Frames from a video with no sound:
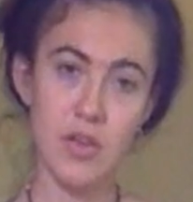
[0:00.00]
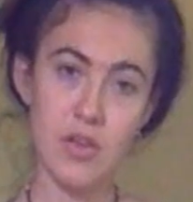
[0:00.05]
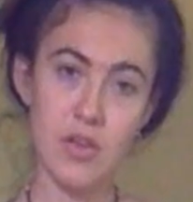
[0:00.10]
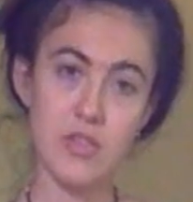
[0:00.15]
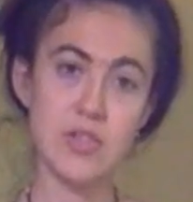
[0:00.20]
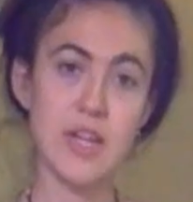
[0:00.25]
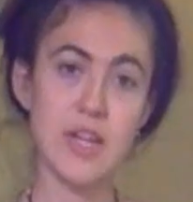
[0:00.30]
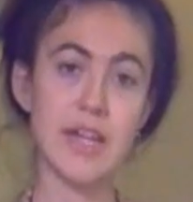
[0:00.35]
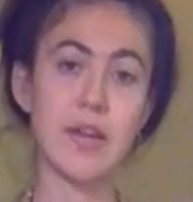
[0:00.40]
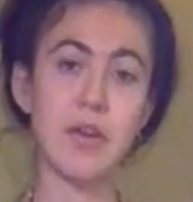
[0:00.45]

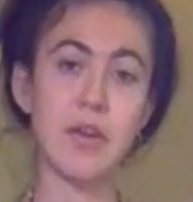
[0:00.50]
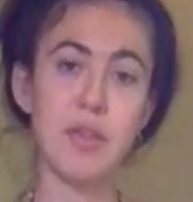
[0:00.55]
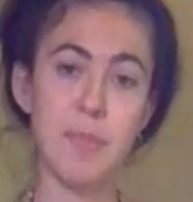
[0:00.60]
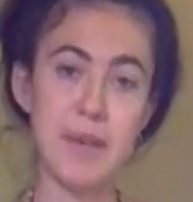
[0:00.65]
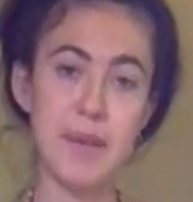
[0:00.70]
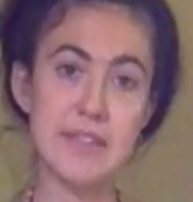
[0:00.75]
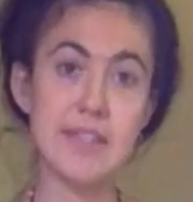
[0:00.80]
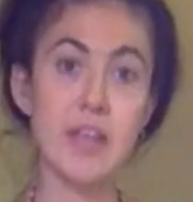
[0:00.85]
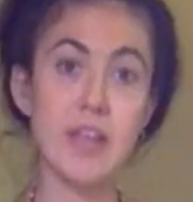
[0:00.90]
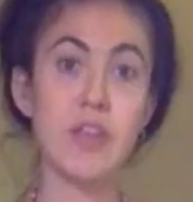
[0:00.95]
check in with
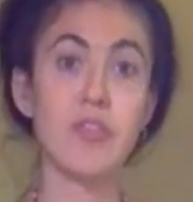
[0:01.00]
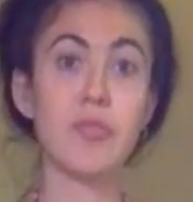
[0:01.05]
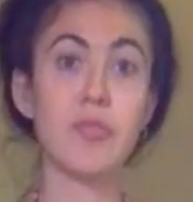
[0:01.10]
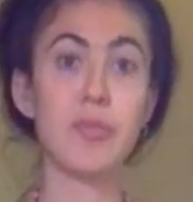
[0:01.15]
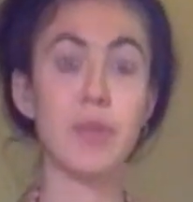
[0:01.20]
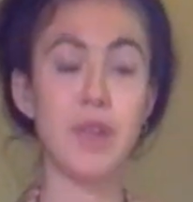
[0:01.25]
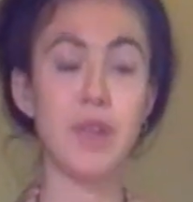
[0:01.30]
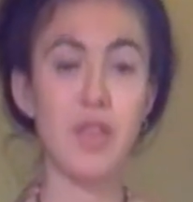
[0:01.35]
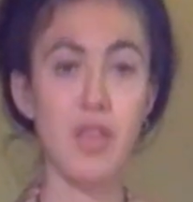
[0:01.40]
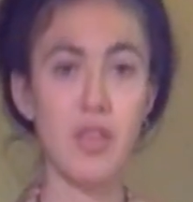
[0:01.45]
myself,
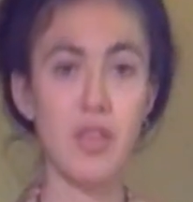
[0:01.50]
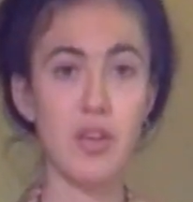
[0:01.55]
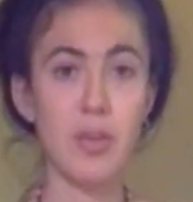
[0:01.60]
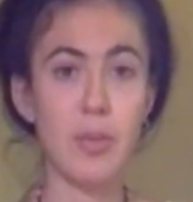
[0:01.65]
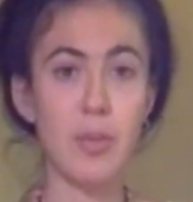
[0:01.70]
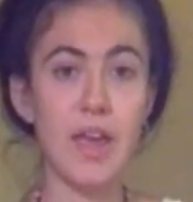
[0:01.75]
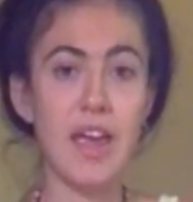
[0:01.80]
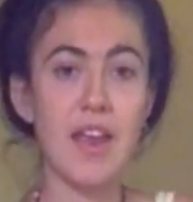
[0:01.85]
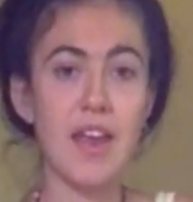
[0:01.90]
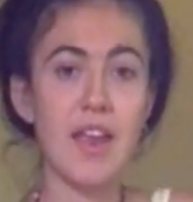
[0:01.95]
breathe a little
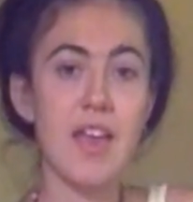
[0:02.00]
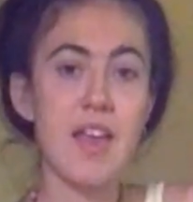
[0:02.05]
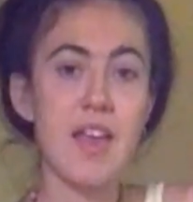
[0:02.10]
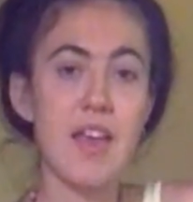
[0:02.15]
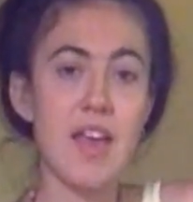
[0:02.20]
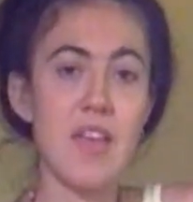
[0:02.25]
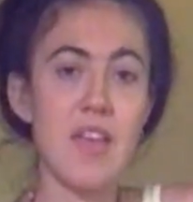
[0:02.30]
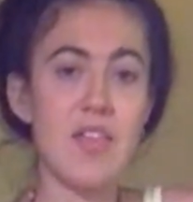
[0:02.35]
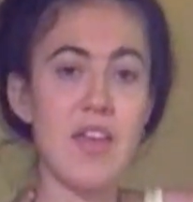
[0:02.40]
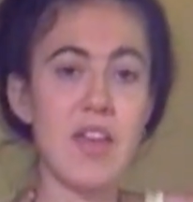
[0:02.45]
bit,
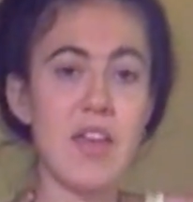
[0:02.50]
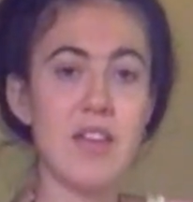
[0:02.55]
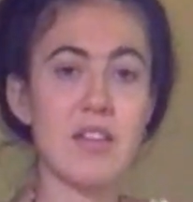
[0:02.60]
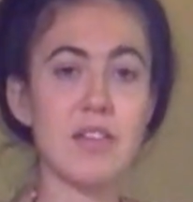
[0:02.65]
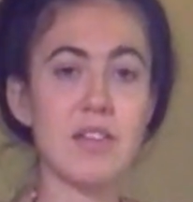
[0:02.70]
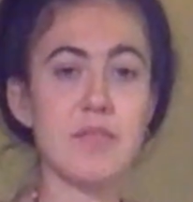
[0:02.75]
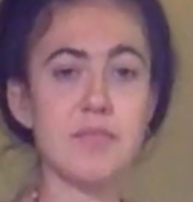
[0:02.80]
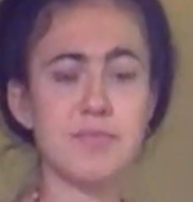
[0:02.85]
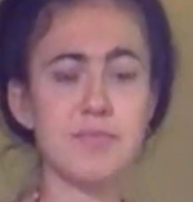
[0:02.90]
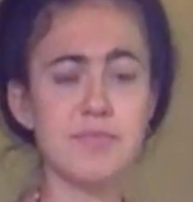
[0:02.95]
and then
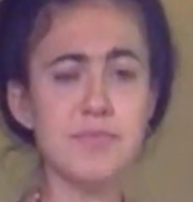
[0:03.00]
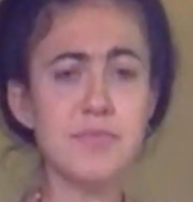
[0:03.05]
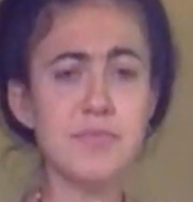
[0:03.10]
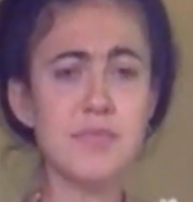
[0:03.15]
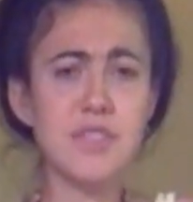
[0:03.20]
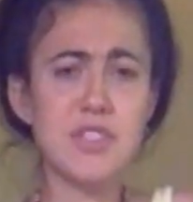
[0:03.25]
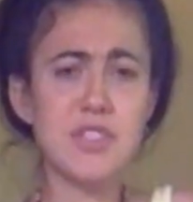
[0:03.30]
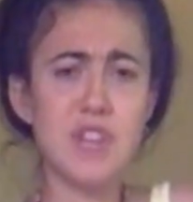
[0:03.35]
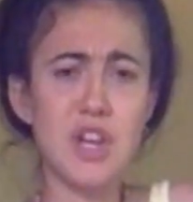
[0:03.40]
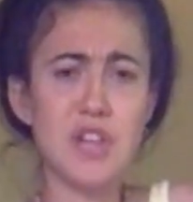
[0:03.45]

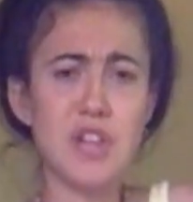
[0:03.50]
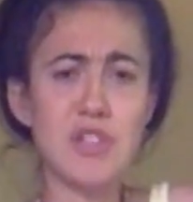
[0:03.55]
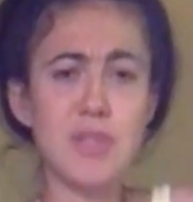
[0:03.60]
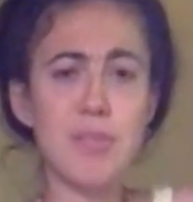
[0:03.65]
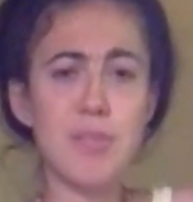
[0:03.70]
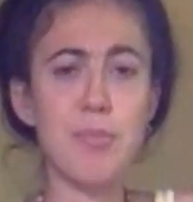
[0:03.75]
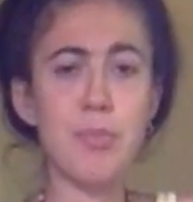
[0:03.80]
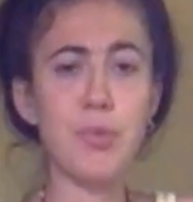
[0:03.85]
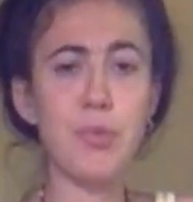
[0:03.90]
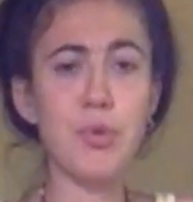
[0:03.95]
start to
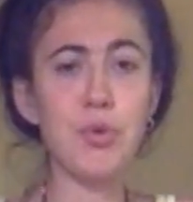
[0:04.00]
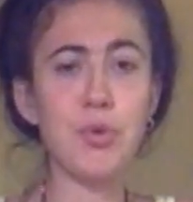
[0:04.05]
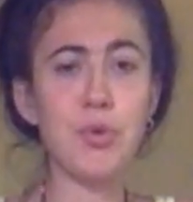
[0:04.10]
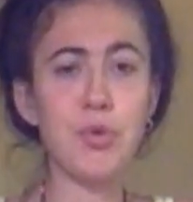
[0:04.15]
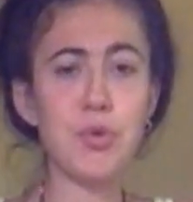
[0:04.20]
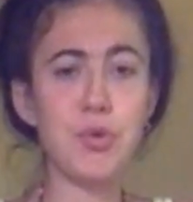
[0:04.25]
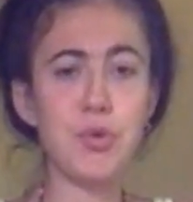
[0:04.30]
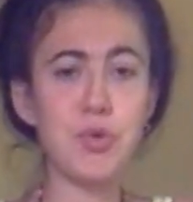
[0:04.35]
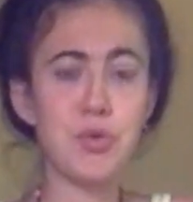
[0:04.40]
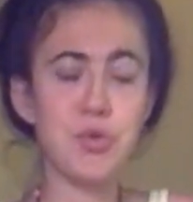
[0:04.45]

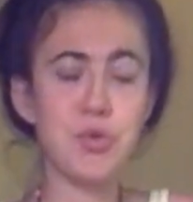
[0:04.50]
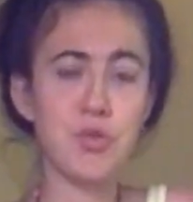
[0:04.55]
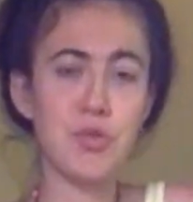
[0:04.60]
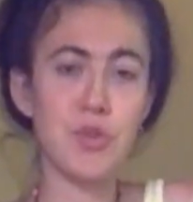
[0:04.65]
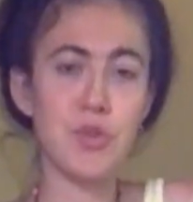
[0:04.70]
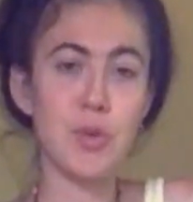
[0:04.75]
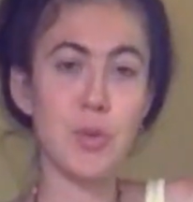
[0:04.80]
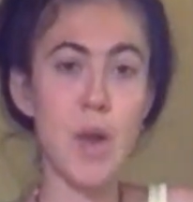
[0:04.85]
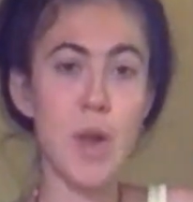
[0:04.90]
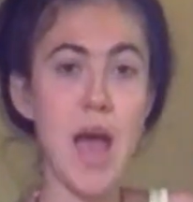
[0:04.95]
move
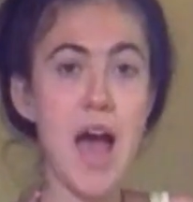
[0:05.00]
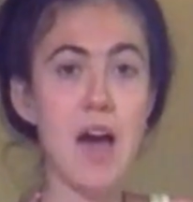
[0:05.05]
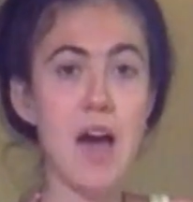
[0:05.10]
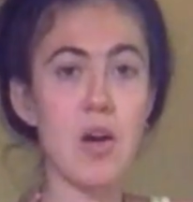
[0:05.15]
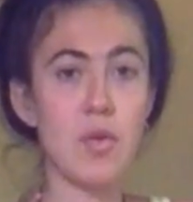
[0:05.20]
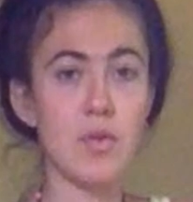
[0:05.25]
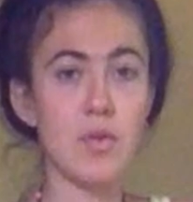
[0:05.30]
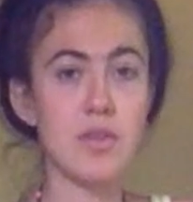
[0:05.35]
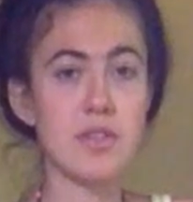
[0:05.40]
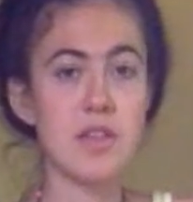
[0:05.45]

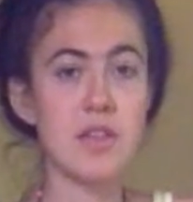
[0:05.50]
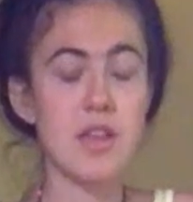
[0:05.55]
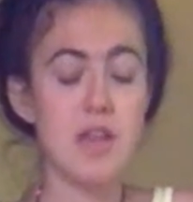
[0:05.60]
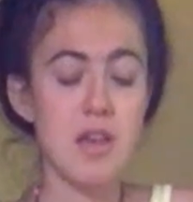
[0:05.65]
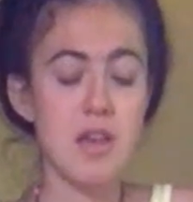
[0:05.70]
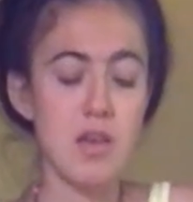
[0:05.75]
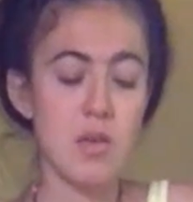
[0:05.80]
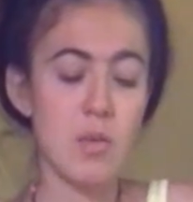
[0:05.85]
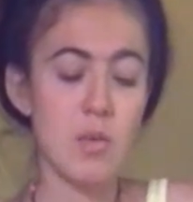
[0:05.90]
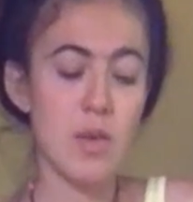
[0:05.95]
around
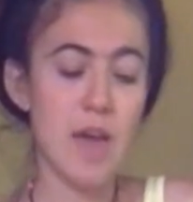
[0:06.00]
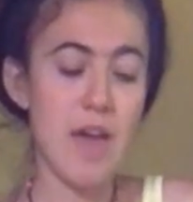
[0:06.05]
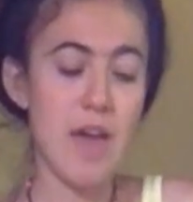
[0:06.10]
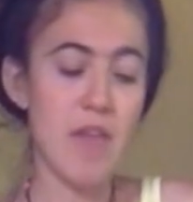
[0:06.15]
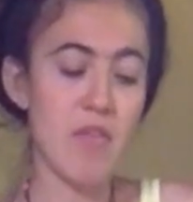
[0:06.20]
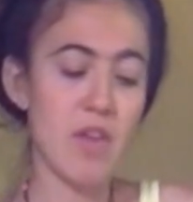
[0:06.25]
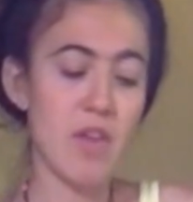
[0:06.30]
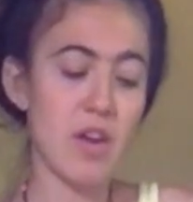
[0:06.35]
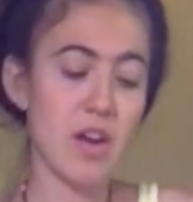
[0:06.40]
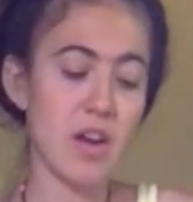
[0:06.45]

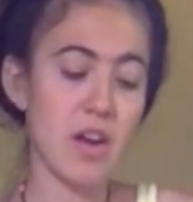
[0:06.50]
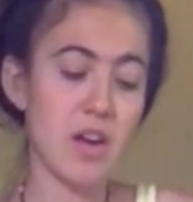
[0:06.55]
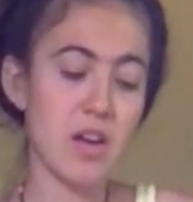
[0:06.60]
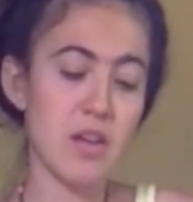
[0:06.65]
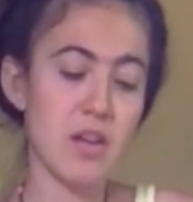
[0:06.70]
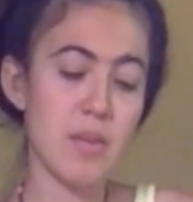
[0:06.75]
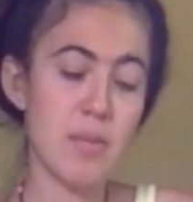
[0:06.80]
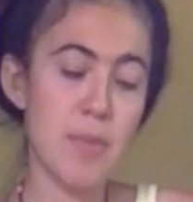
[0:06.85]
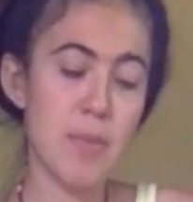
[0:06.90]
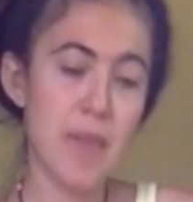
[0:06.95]
whatever
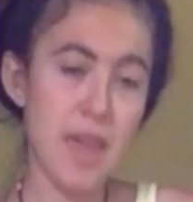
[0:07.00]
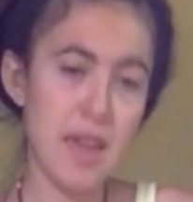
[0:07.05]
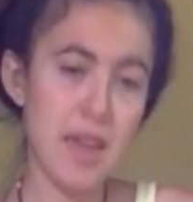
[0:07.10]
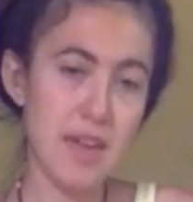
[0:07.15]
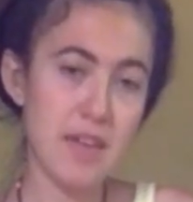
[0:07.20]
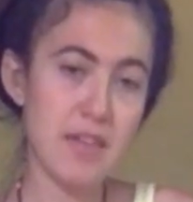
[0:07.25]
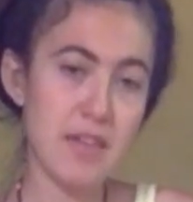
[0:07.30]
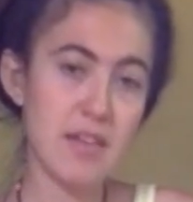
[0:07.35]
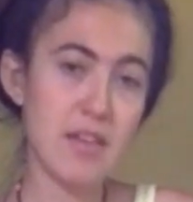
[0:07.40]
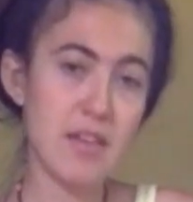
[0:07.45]

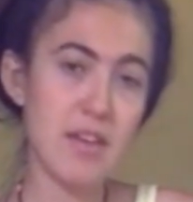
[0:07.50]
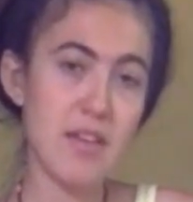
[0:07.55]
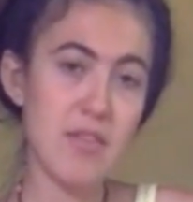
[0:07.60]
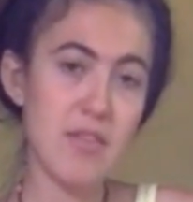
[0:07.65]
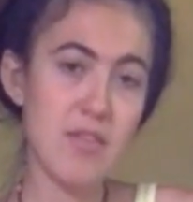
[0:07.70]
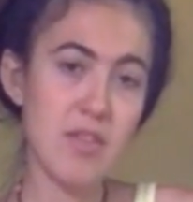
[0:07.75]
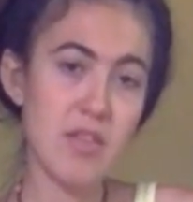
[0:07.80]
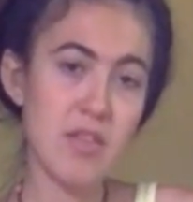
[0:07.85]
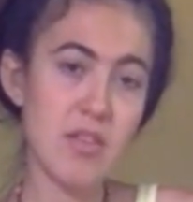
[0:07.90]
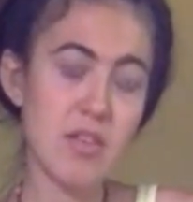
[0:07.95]
pain I
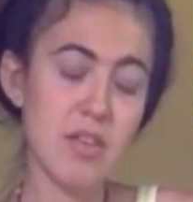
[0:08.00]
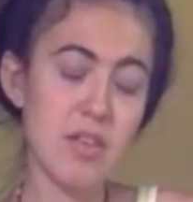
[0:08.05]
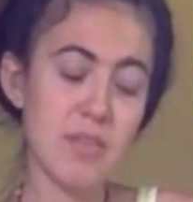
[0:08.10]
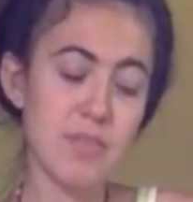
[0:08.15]
feel,